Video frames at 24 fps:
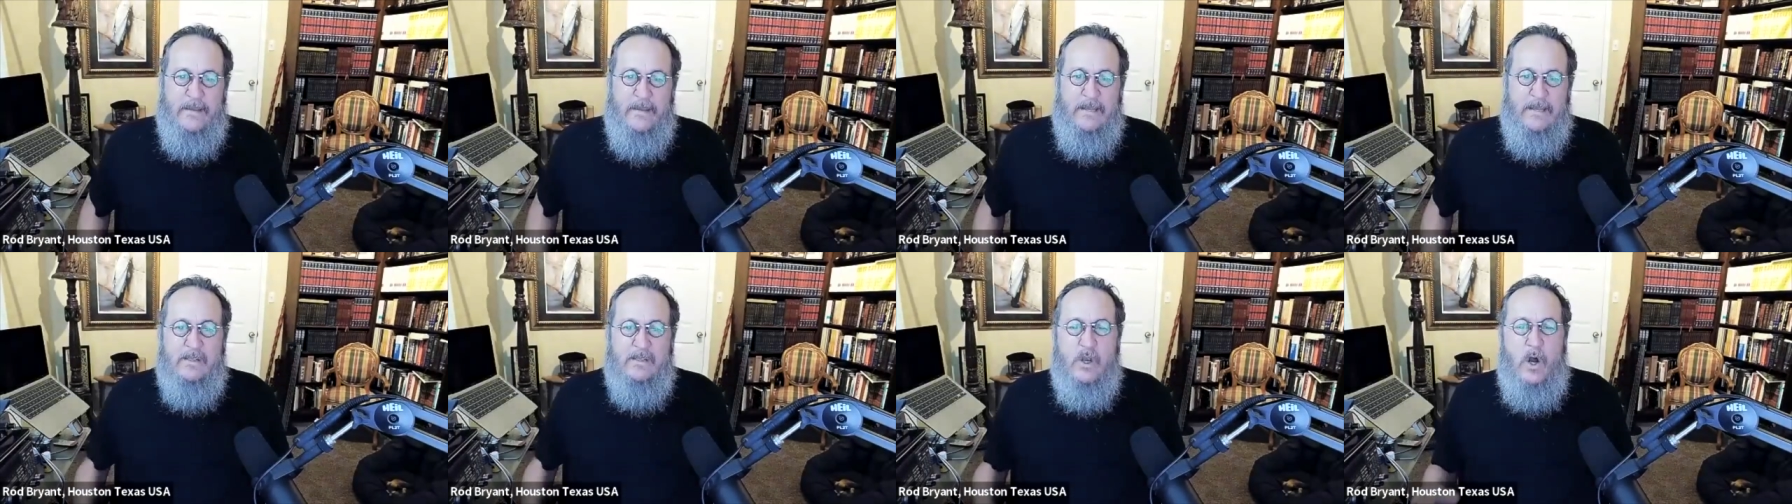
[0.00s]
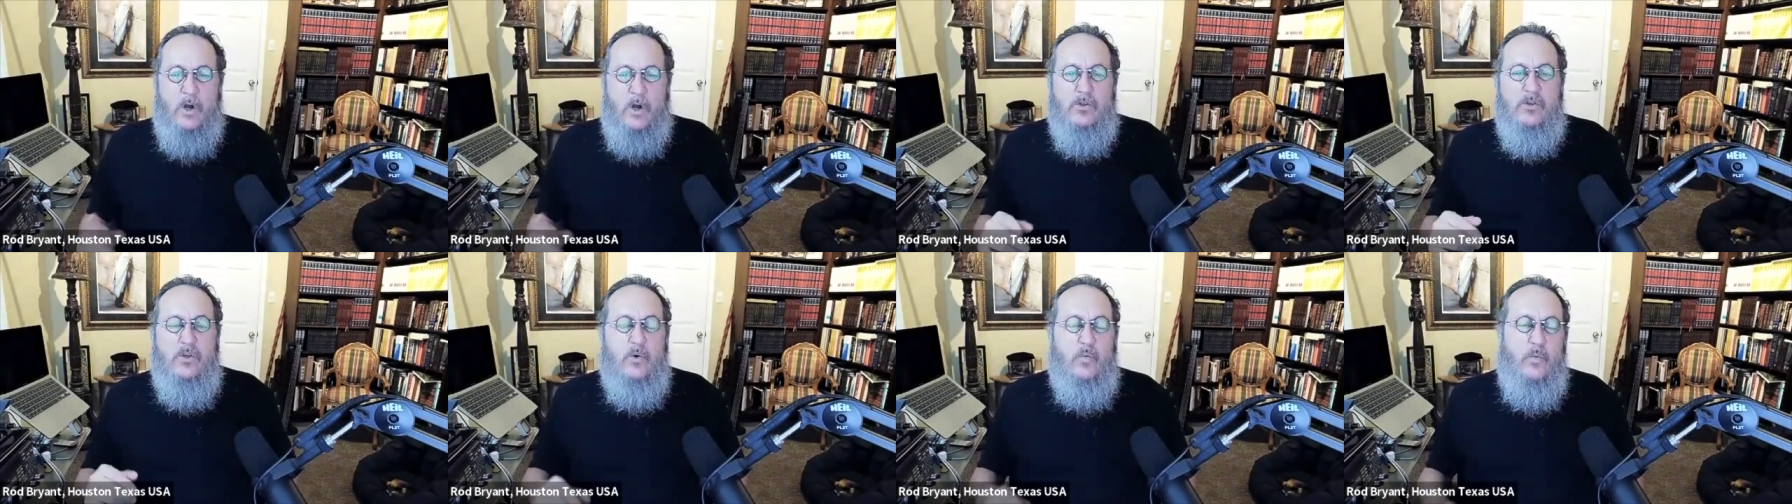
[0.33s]
It is
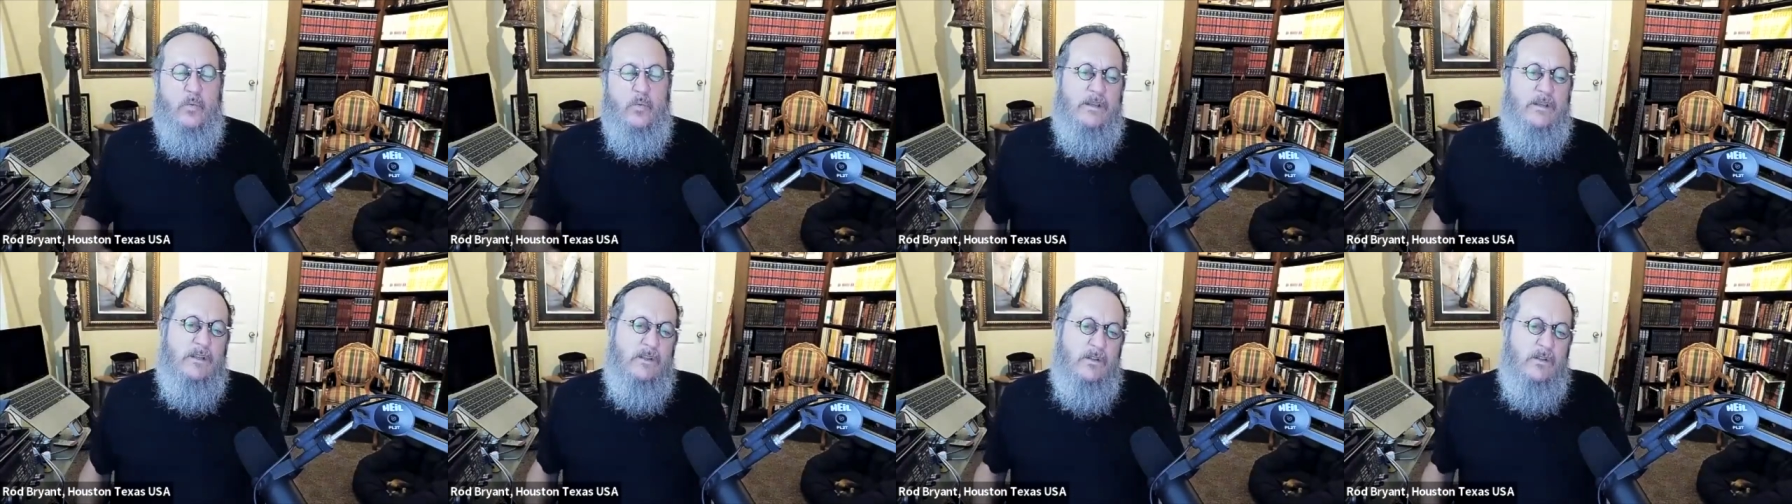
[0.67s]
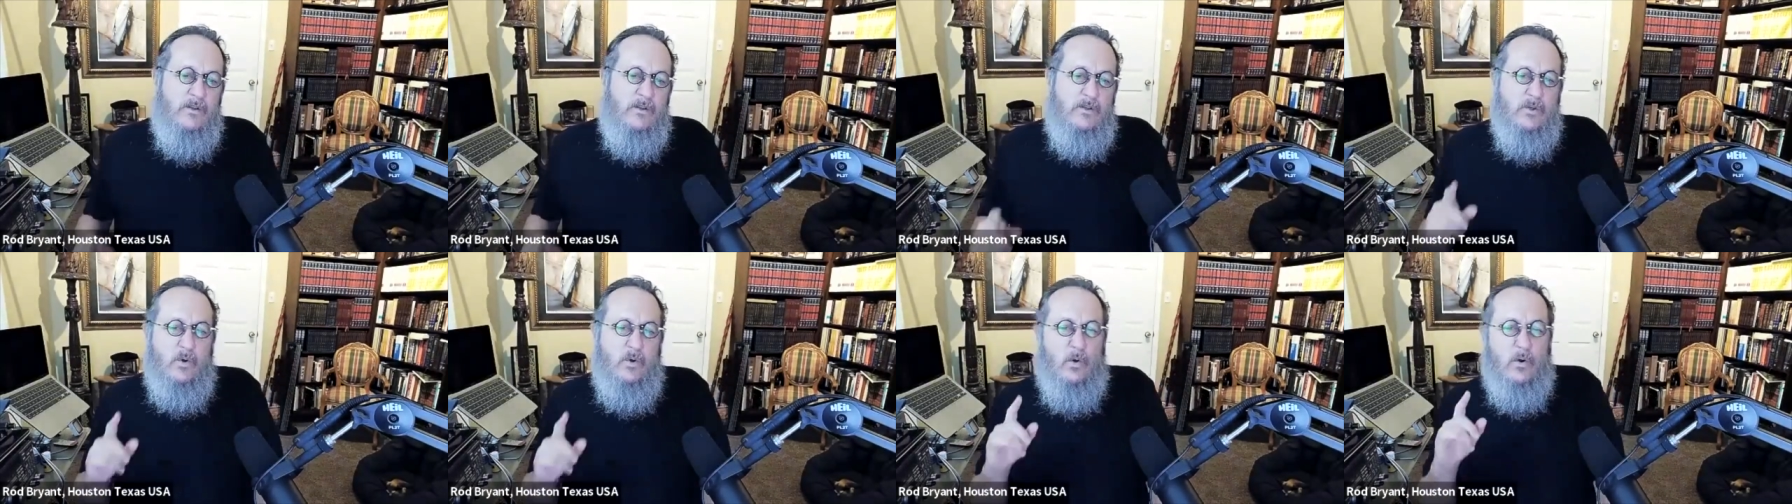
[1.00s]
also written in
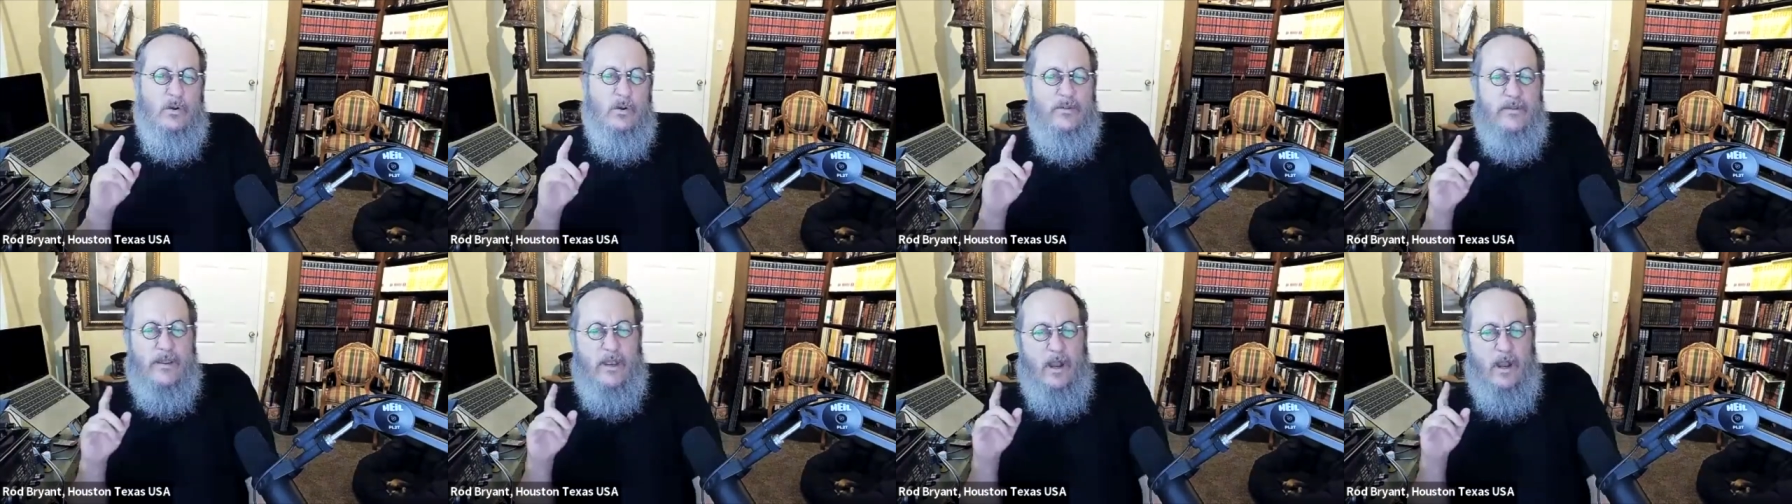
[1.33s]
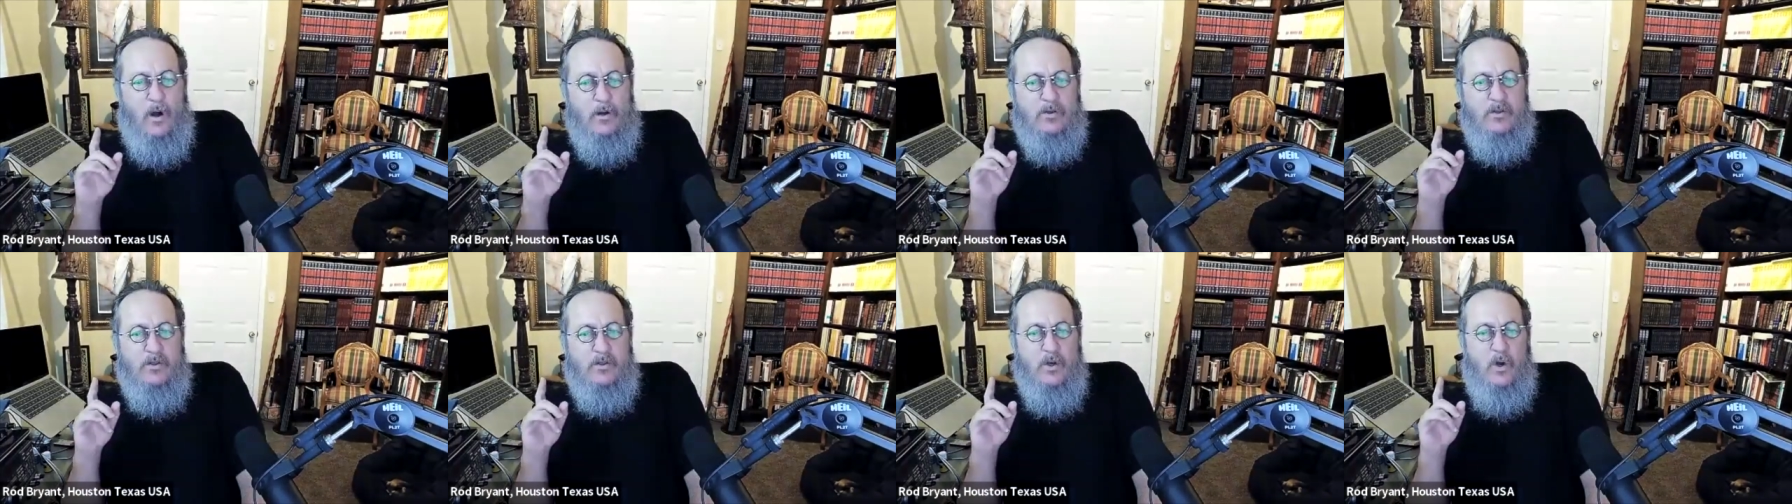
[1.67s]
the Torah, they
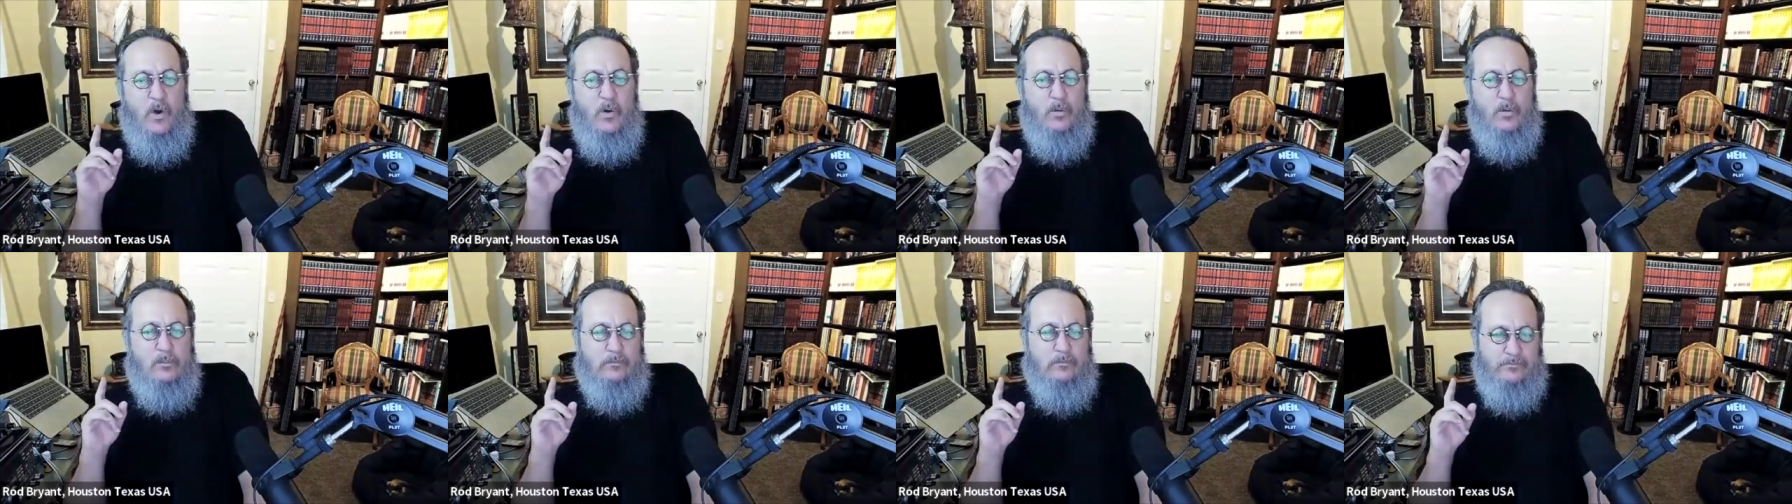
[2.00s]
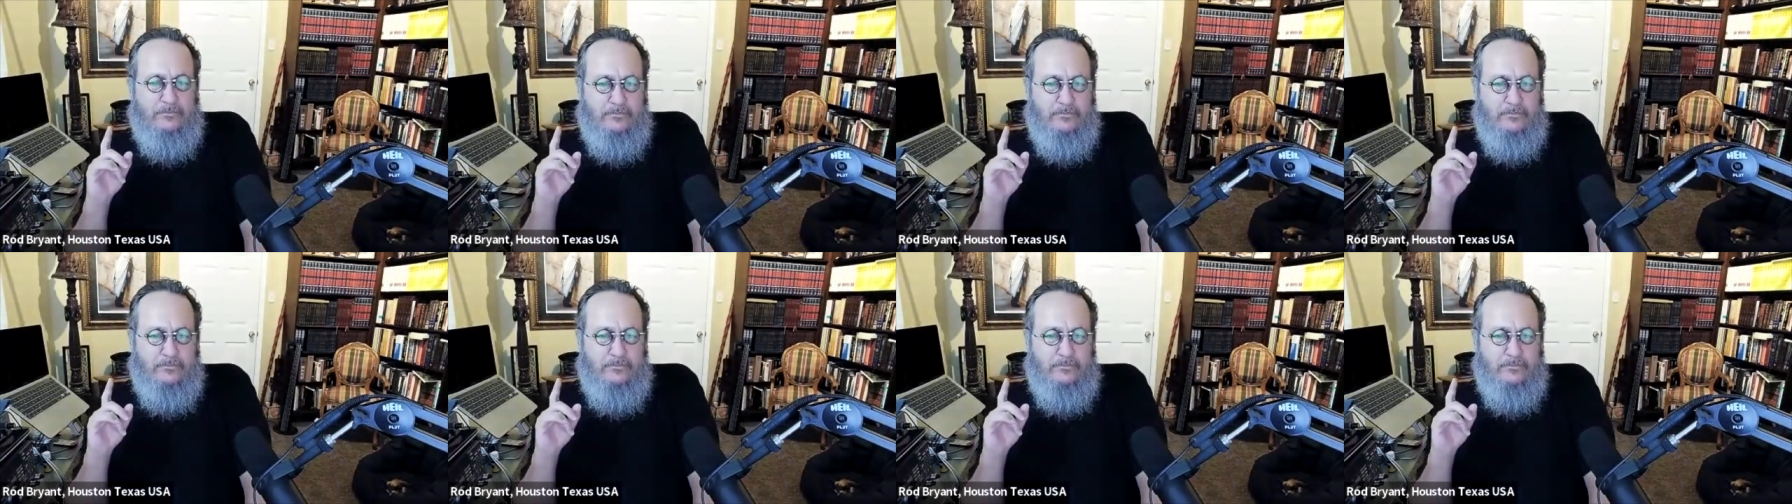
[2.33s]
also